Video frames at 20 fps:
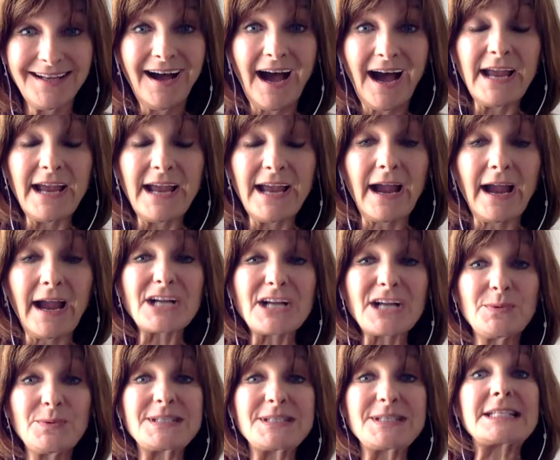I
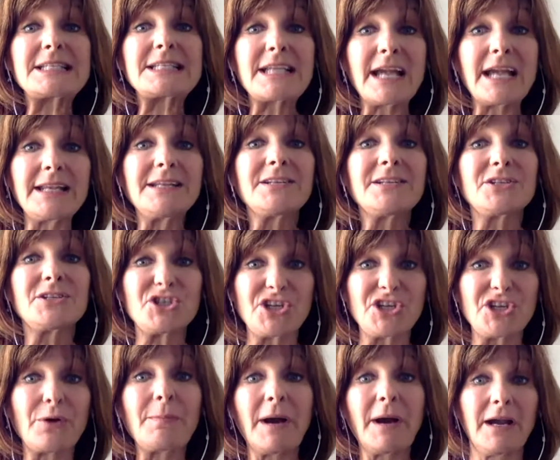actually was excited to
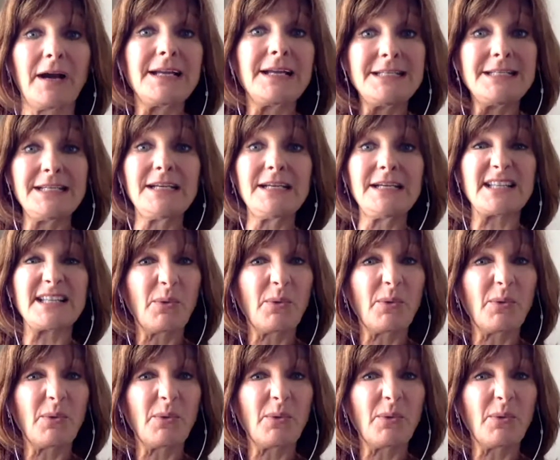share my ideas,